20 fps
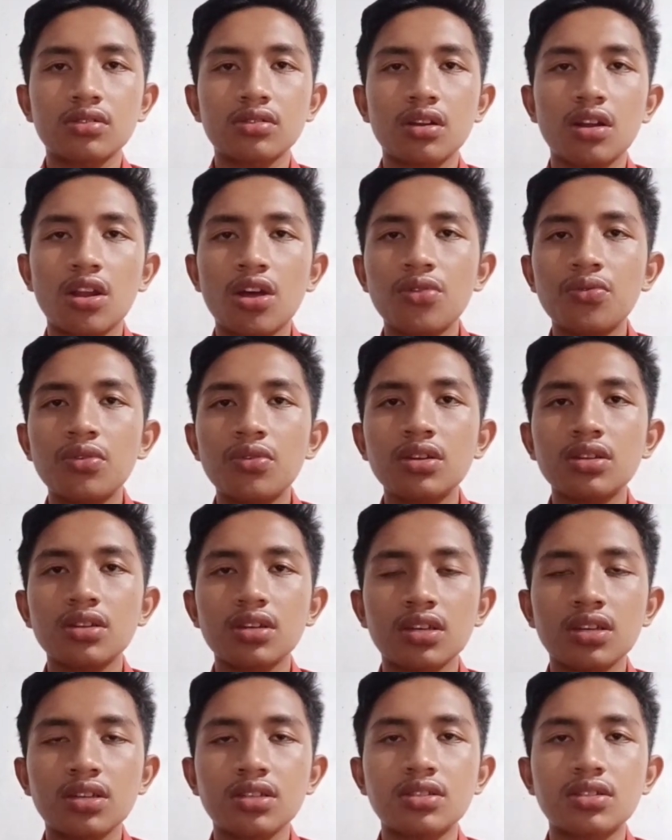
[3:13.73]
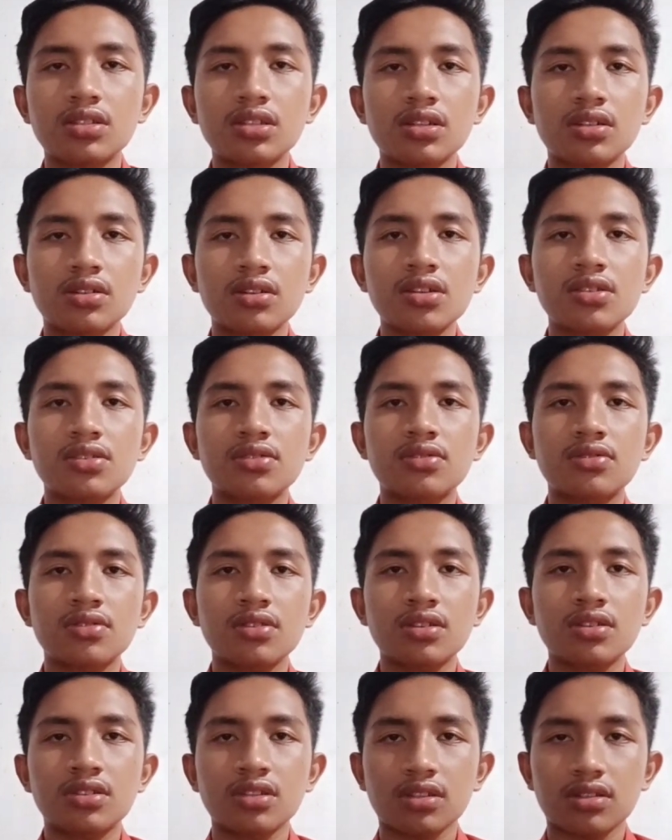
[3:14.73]
language is
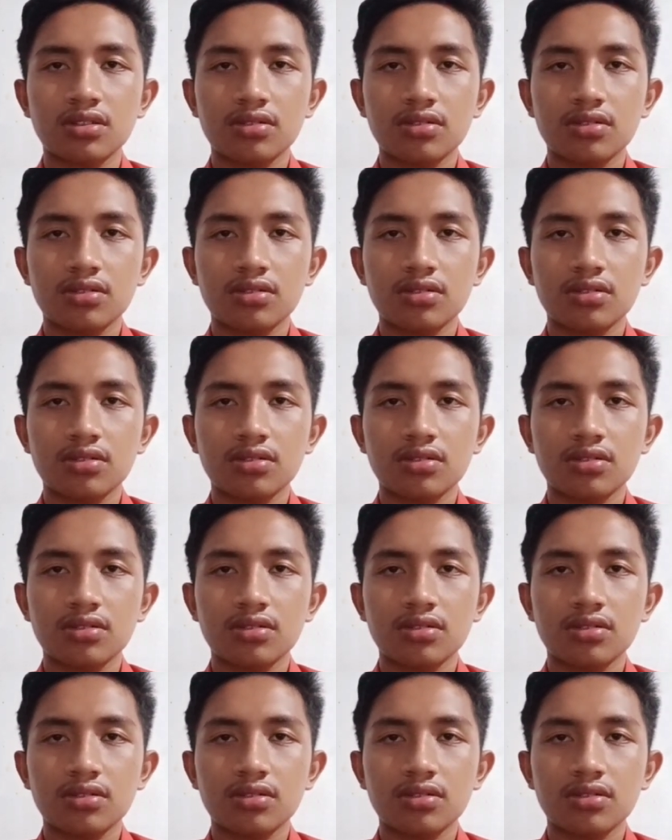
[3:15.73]
restricted.